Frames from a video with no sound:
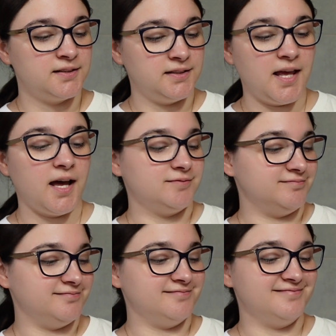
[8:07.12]
yeah.
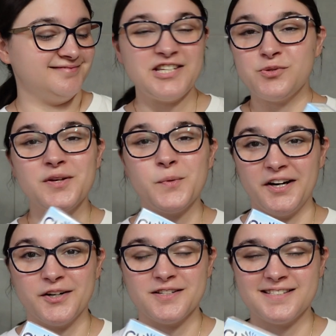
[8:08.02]
It's really
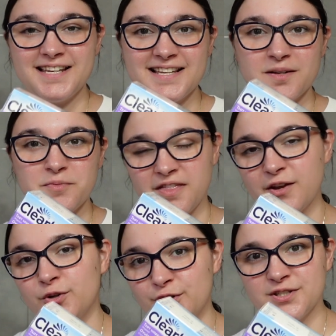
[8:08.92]
weird seeing something that
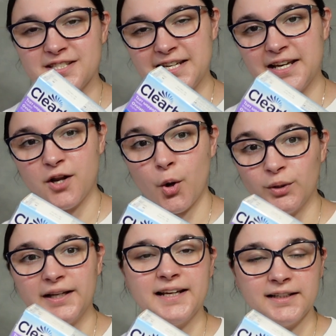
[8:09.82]
you're used to seeing in
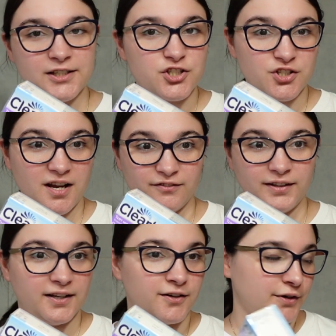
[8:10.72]
only English have
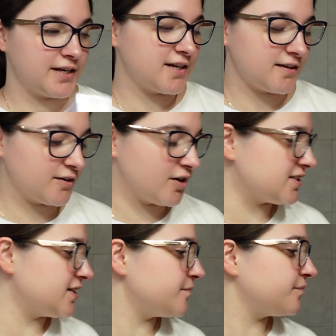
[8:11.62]
like Greek
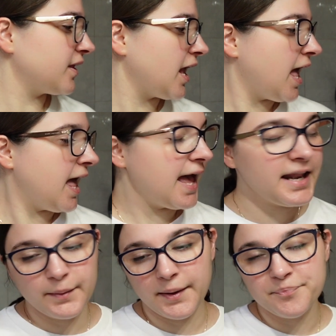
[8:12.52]
across it.
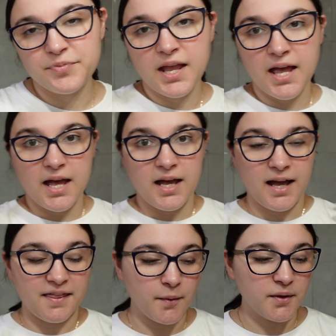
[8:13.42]
Anyway,
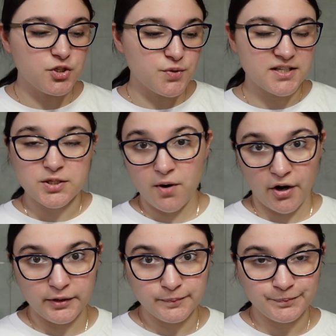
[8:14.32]
I think I'm gonna do that
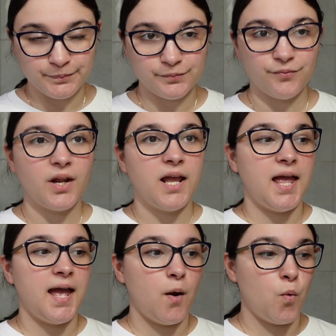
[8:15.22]
tomorrow.
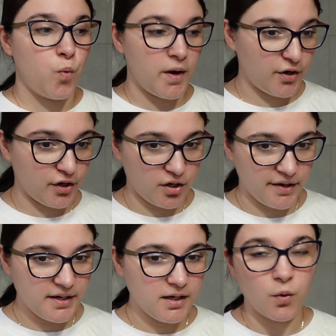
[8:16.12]
We are
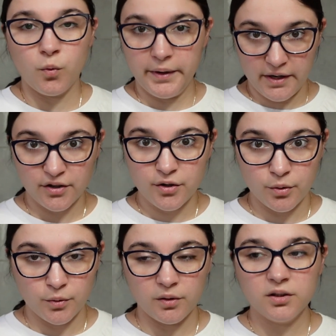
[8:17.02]
good, we are
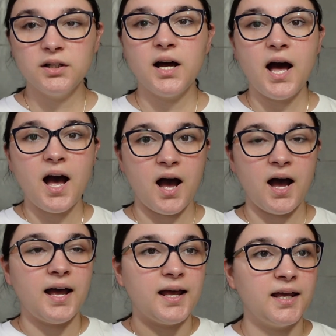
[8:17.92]
cool.
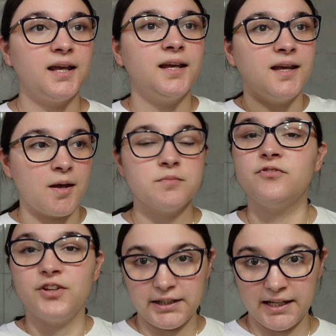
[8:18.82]
I am
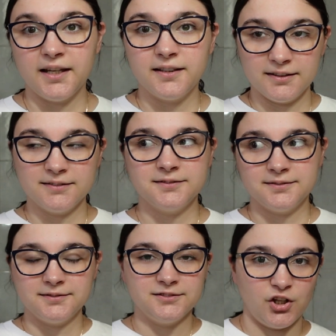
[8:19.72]
feeling
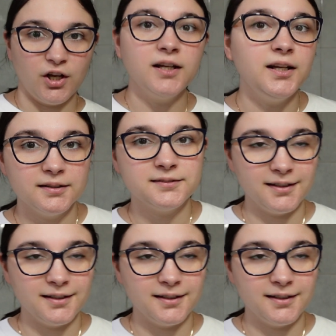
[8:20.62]
good,